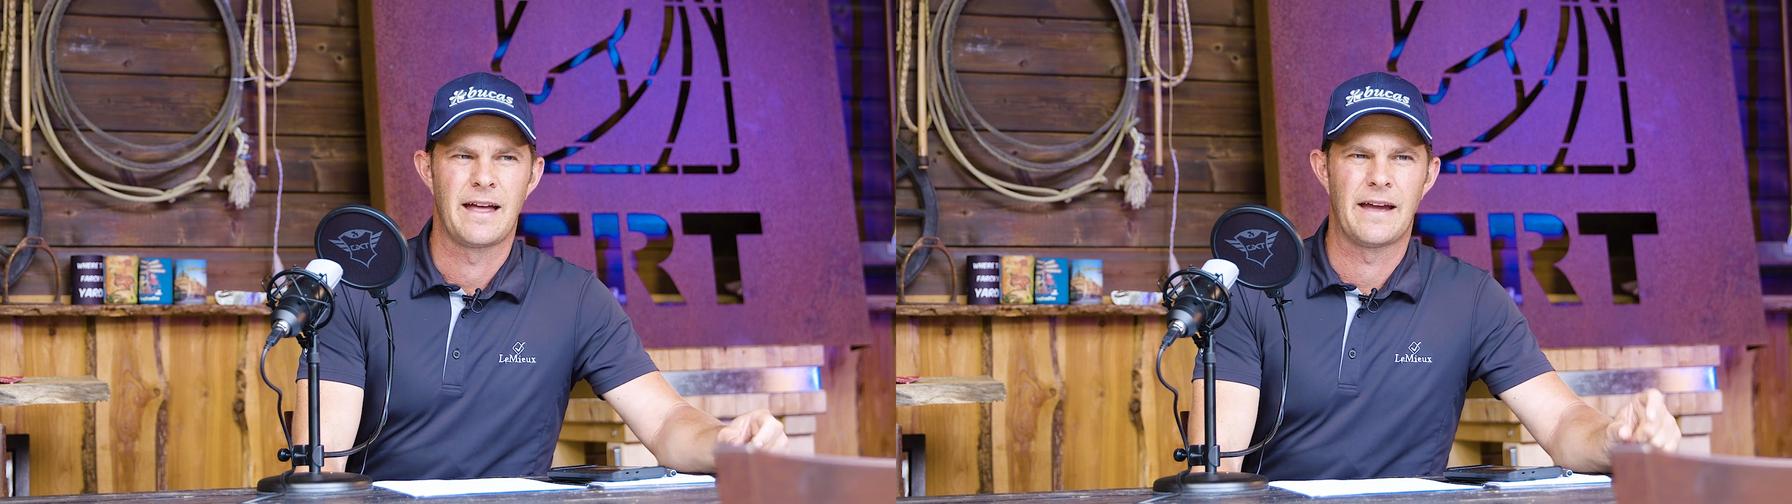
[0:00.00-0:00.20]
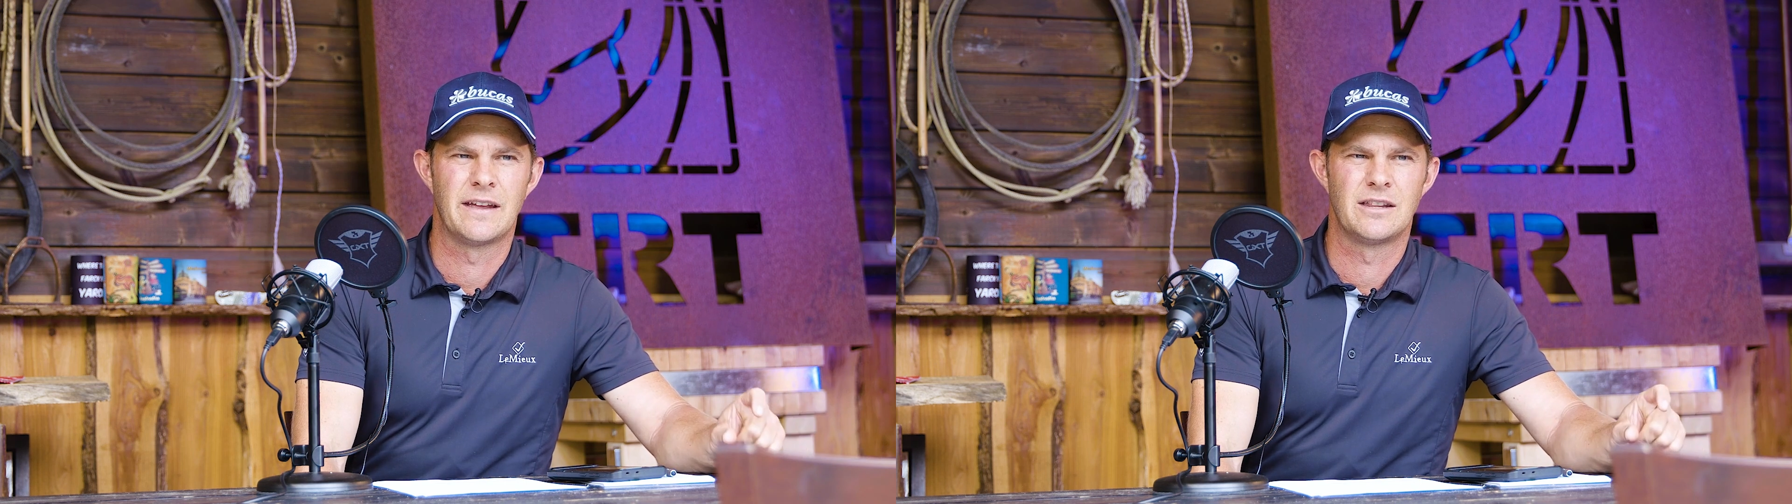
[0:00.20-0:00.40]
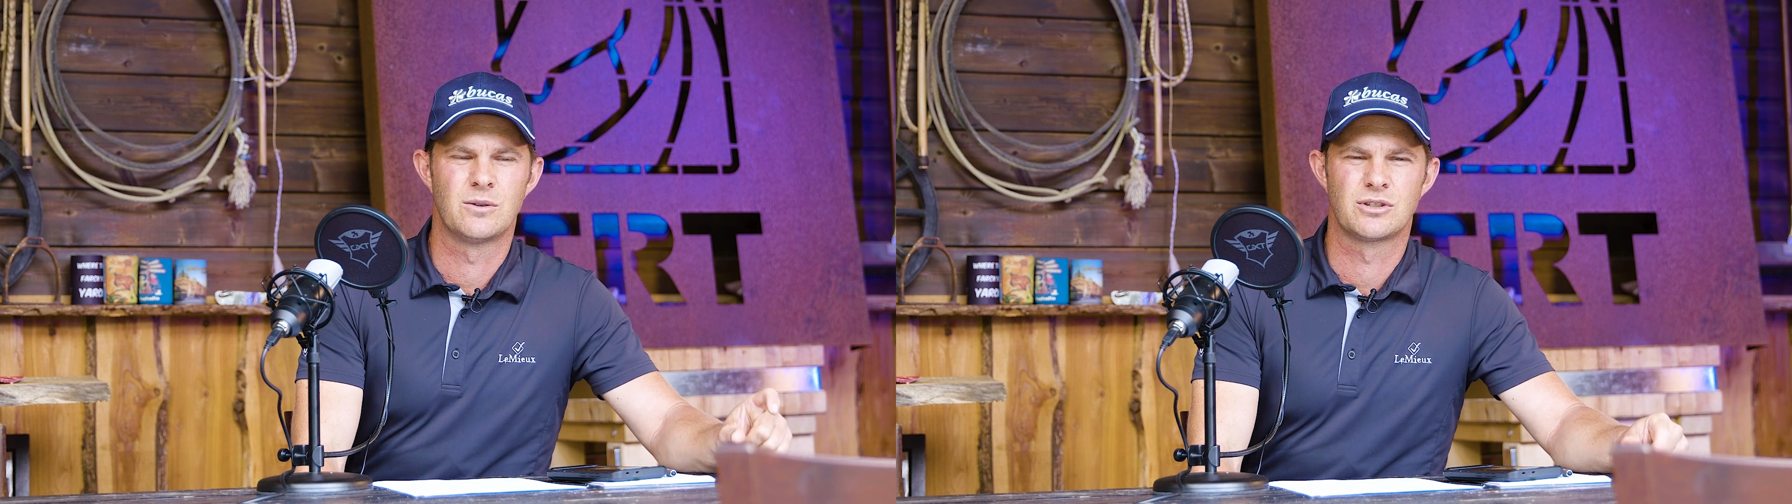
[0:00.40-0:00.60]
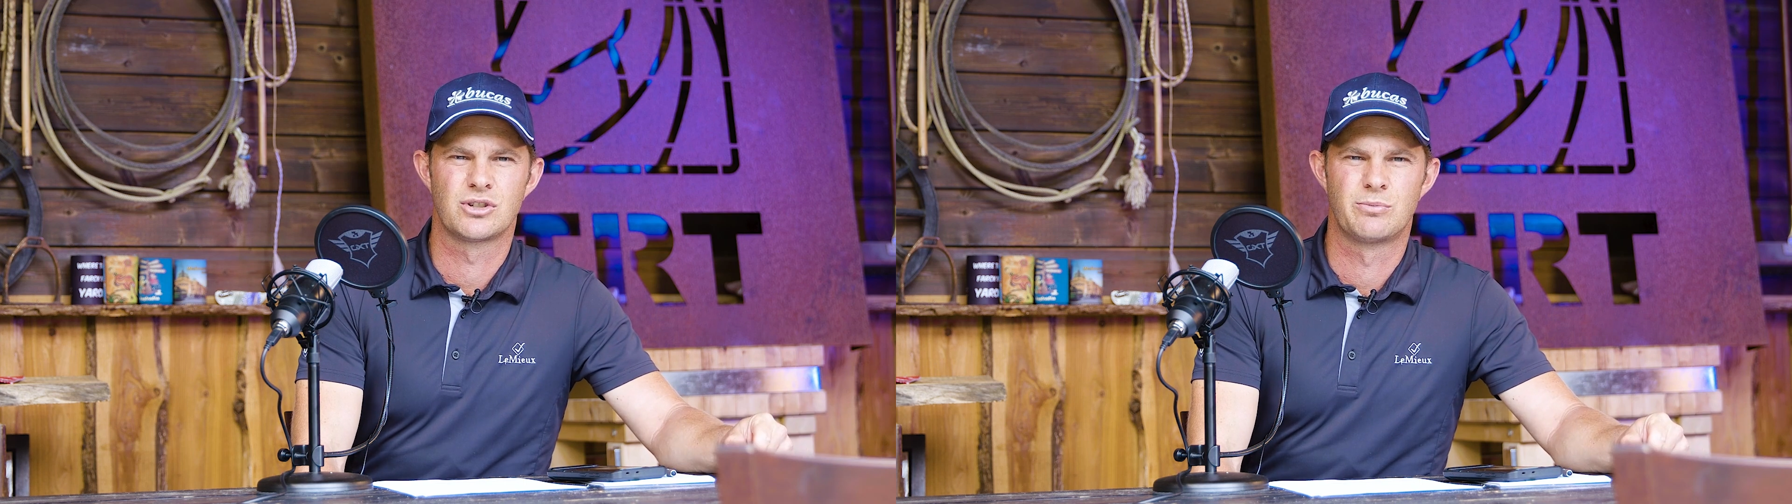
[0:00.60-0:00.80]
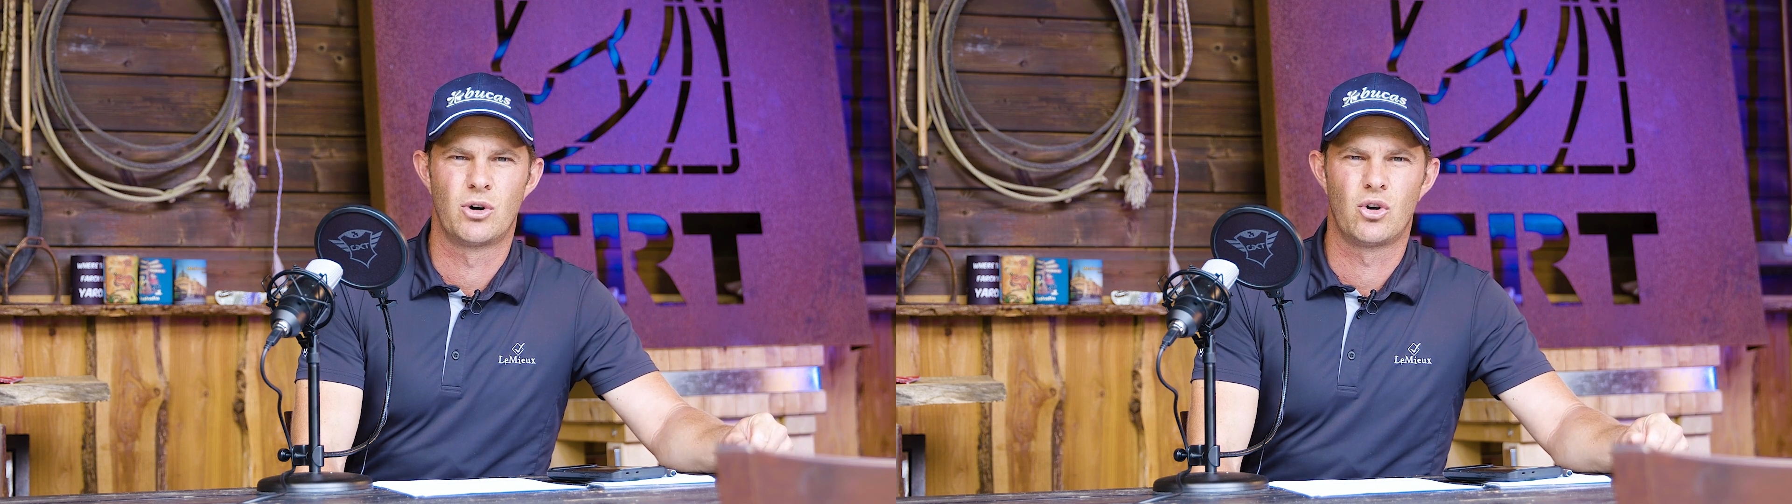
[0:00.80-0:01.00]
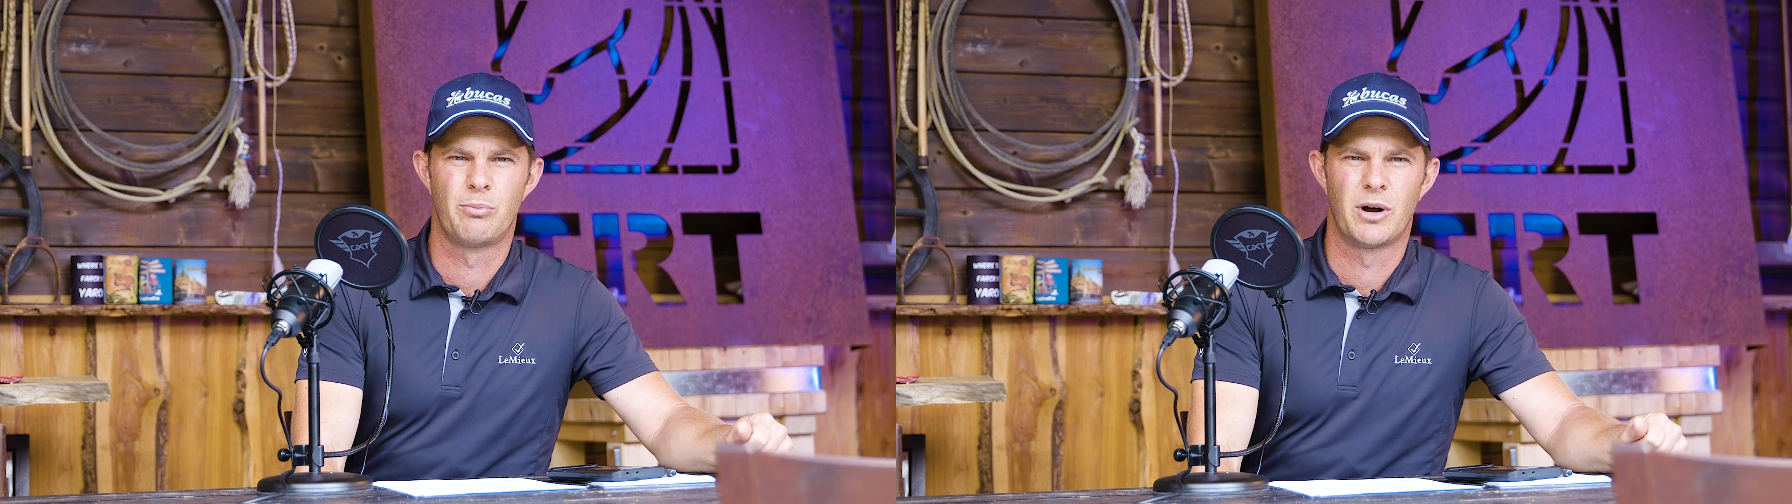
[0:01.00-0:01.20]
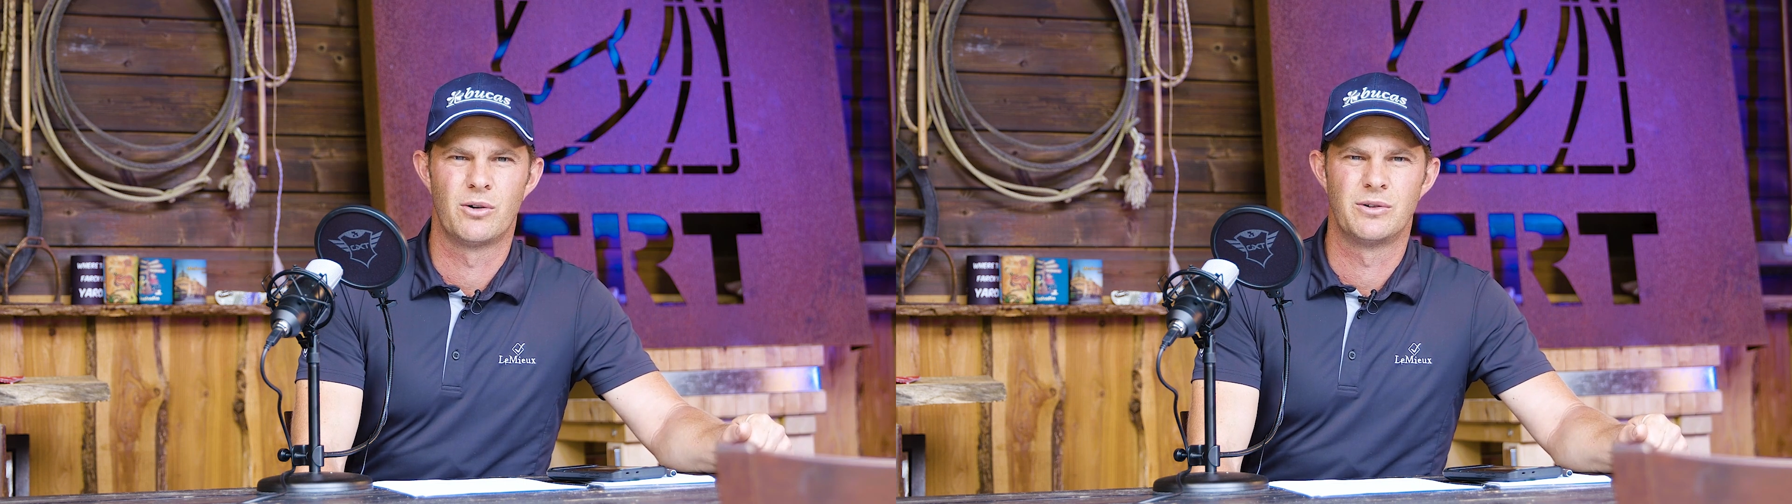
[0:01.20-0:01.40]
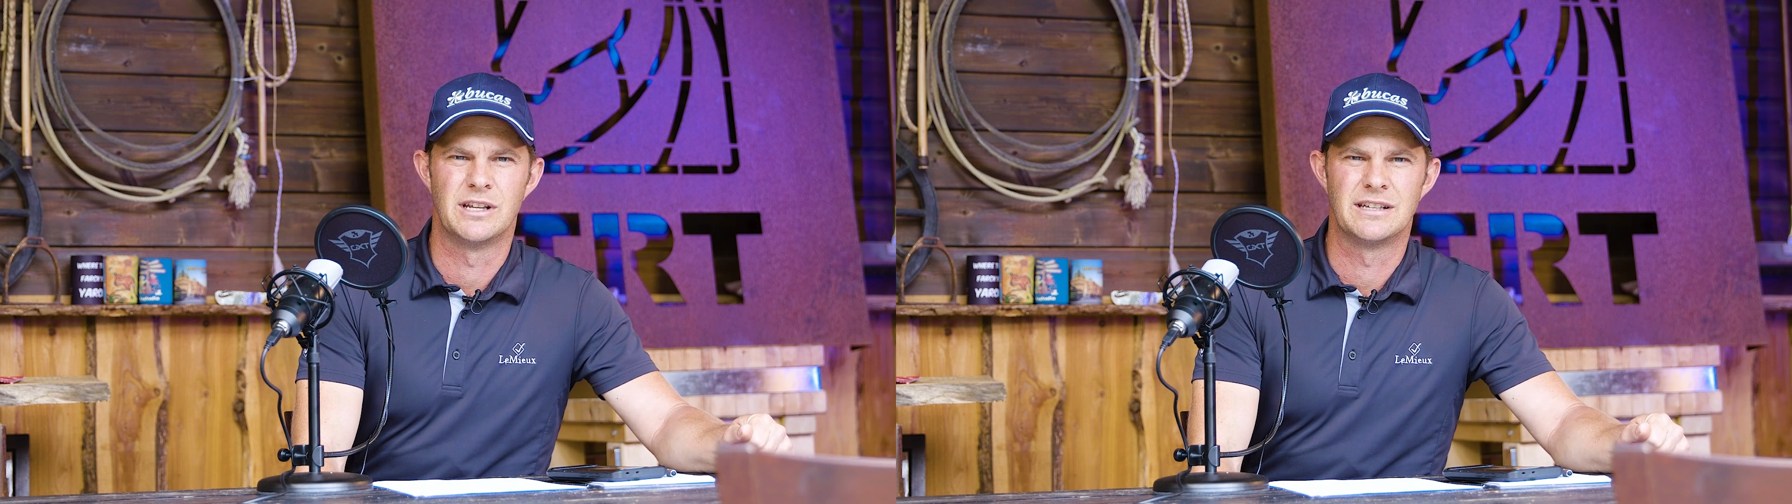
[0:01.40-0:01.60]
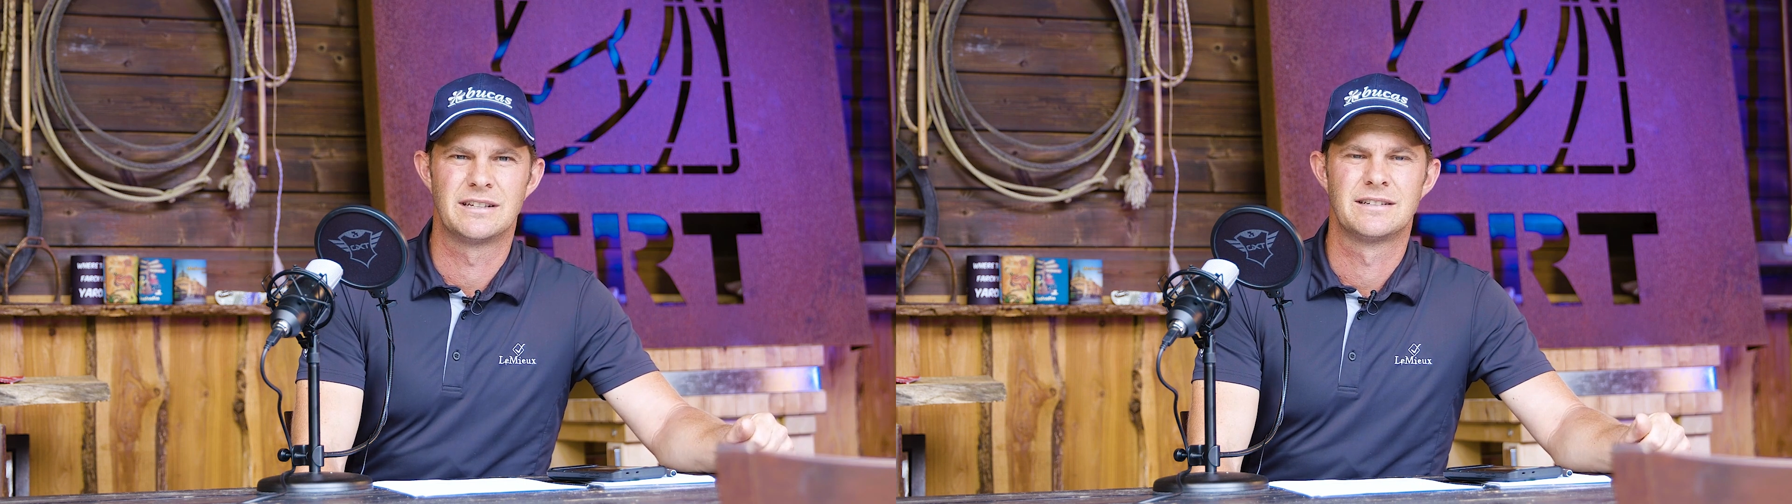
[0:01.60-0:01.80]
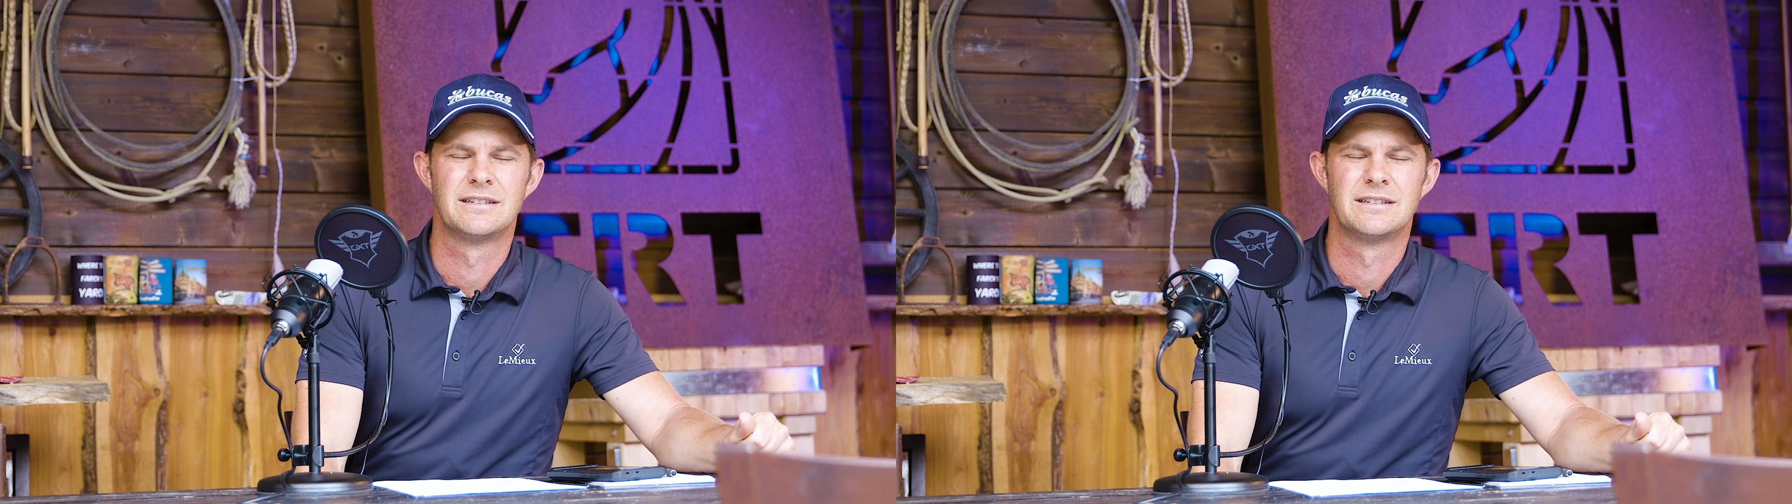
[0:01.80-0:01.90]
And then there was a small pony.